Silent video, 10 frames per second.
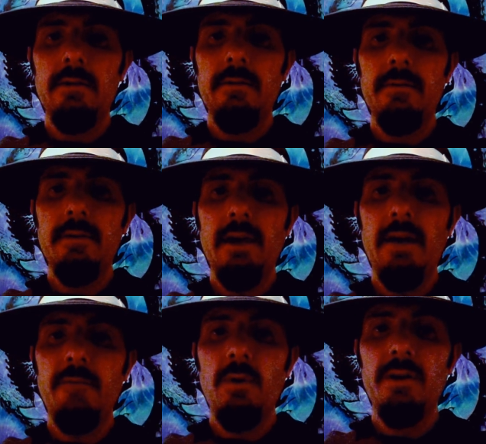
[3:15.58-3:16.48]
the
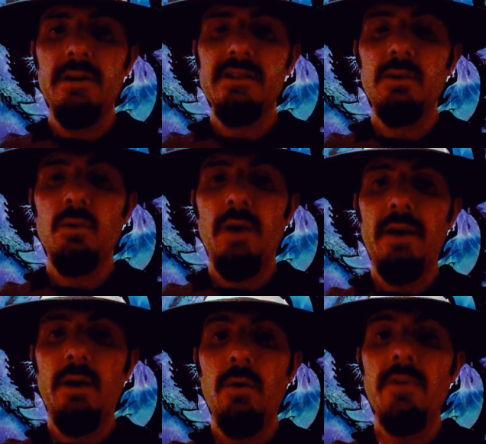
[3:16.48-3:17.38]
F1 doesn't quite
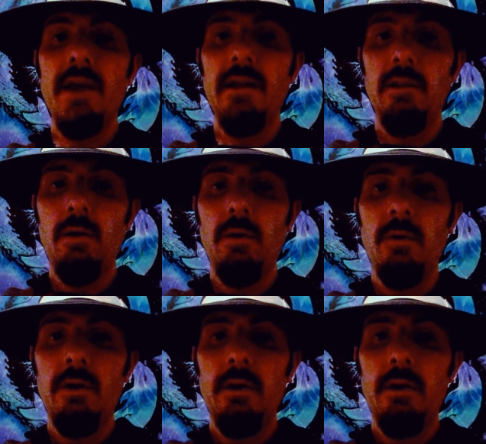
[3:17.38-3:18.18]
go that low.